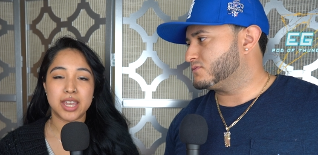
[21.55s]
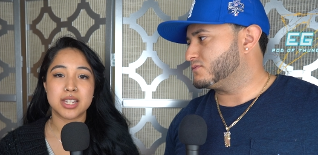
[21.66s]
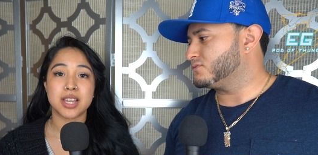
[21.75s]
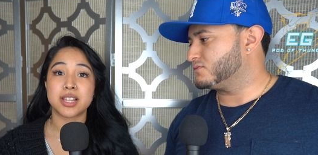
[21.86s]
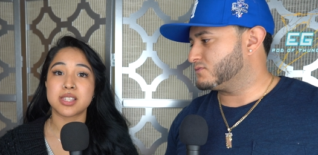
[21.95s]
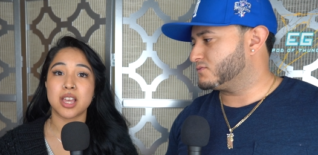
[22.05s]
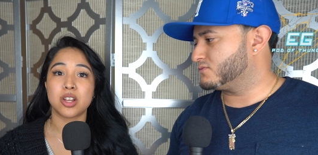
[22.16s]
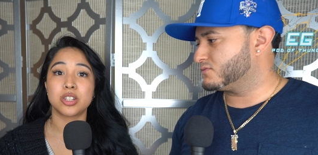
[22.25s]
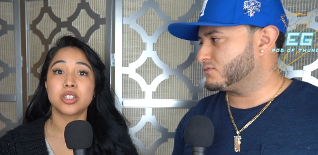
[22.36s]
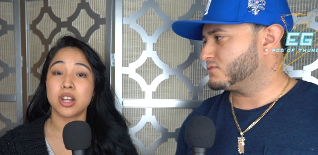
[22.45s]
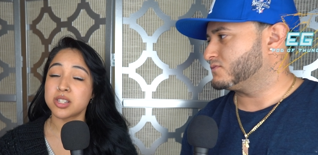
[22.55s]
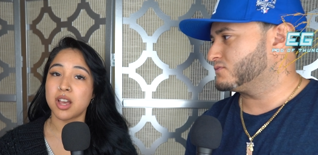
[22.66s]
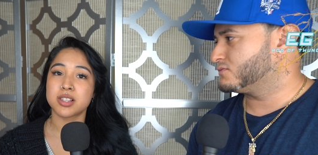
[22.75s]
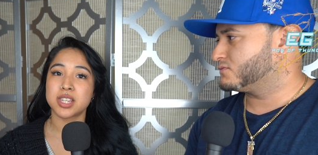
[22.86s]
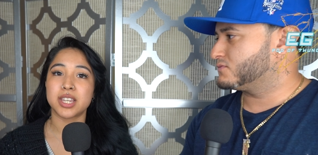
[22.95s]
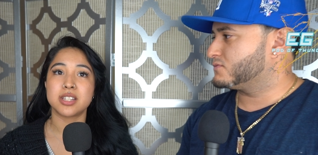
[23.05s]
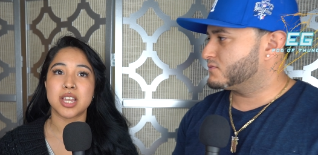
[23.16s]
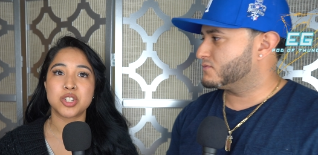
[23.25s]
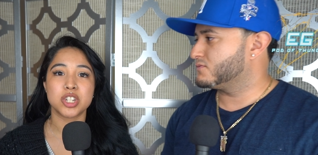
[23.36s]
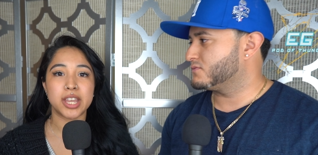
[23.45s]
Speaker 1: and I sell non-toxic
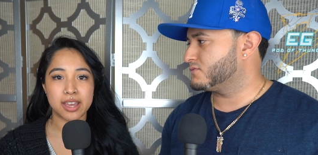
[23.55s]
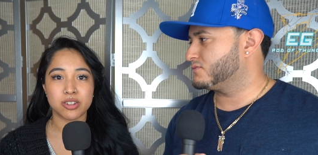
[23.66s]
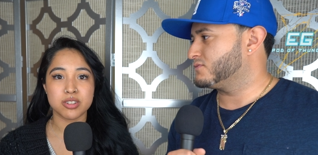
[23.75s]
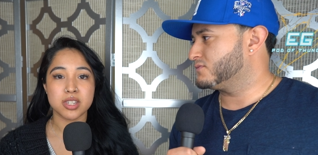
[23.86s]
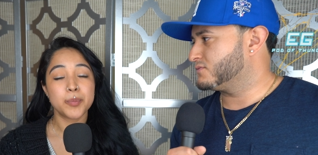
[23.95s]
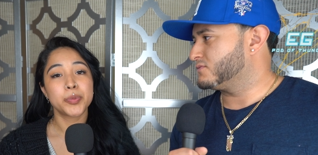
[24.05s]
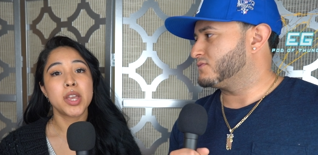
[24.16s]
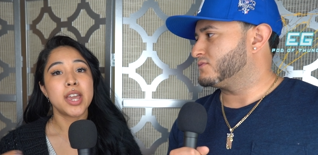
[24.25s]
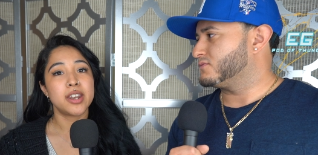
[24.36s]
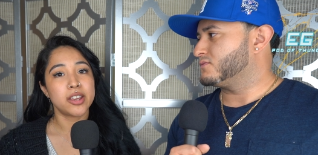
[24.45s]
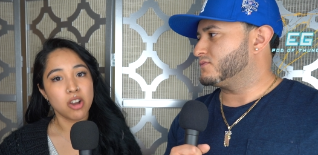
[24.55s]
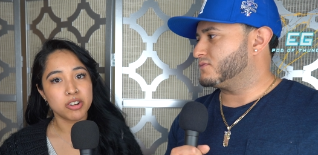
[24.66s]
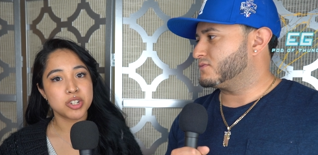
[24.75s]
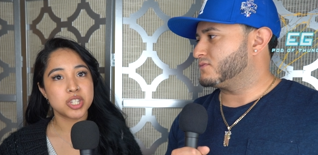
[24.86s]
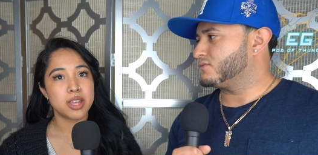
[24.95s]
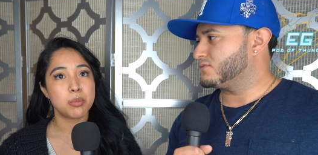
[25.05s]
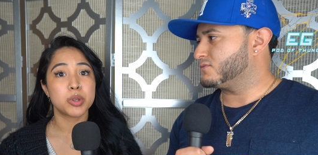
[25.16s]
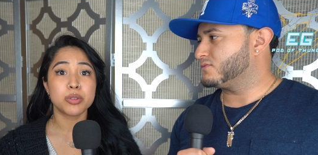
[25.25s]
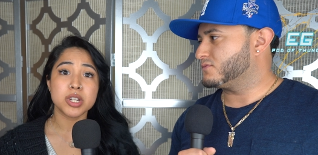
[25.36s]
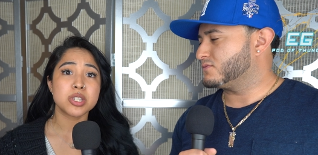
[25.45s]
intention candles, and I garnish them
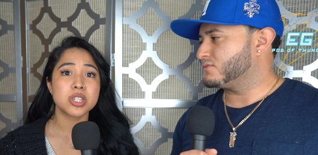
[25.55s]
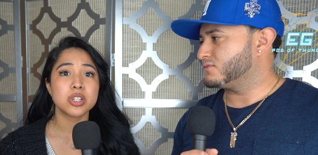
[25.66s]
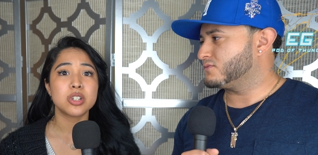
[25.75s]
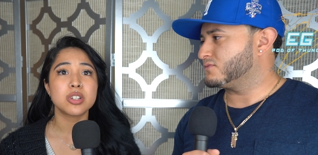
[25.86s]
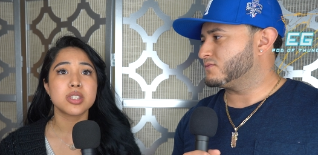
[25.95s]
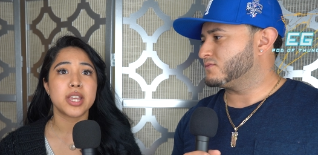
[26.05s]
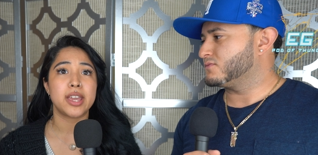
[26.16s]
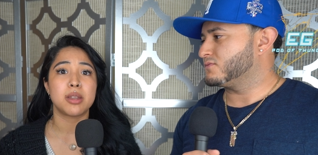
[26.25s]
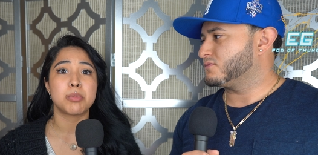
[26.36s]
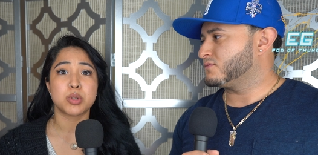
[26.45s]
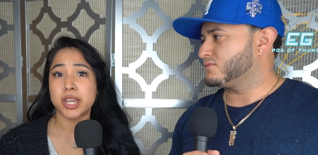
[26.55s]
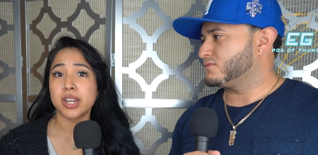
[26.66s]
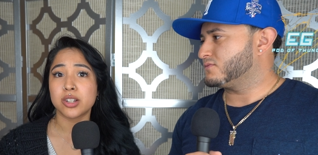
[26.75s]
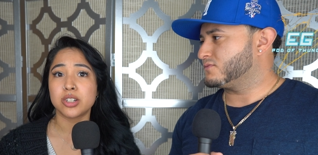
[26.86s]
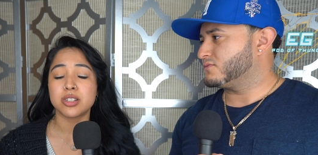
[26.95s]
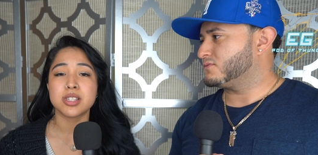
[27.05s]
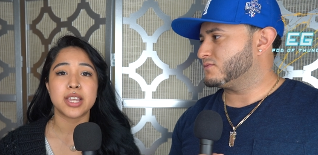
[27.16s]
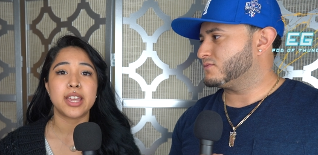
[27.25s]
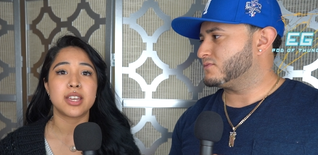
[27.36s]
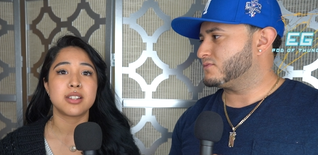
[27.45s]
with crystals and
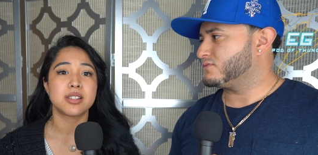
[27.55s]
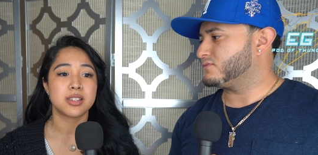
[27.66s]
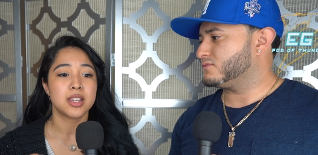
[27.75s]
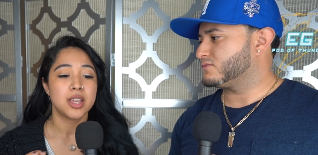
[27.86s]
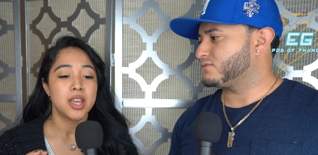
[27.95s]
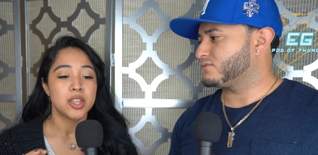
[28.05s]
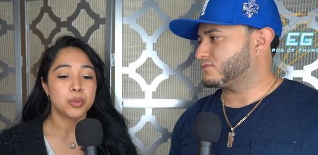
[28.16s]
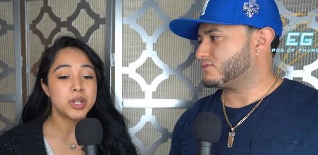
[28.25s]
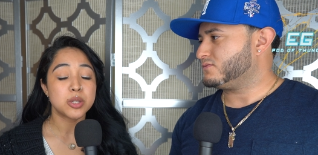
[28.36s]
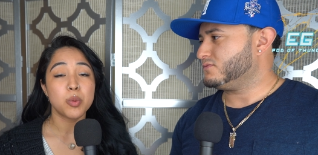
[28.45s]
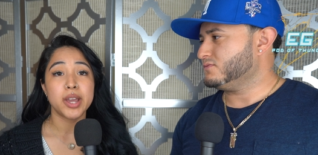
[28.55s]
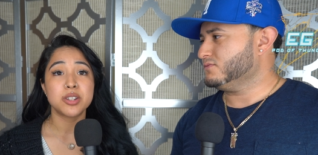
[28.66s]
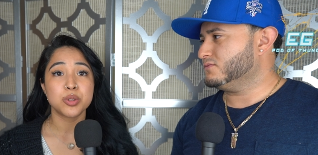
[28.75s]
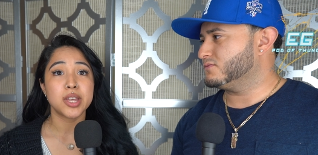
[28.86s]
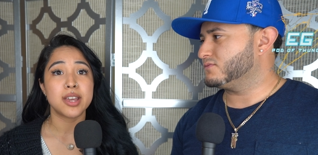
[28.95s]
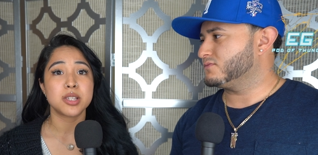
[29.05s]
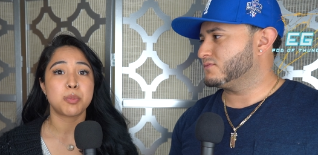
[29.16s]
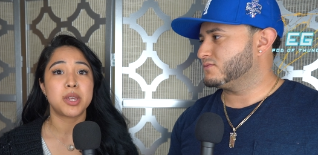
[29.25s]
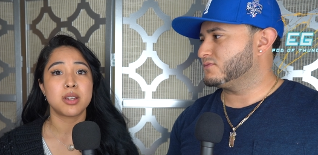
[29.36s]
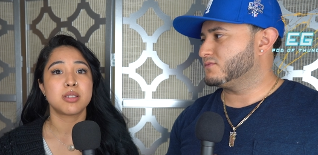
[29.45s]
botanicals, and the reason why I do that is
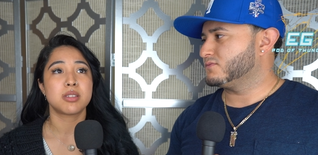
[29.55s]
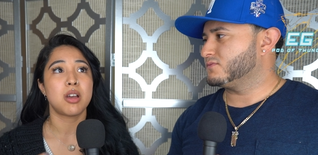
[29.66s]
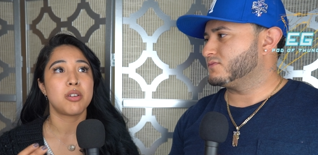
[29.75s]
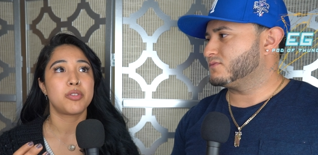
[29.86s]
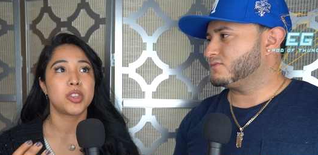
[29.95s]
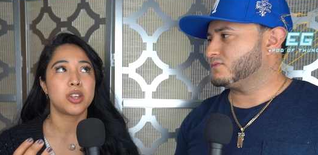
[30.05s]
because of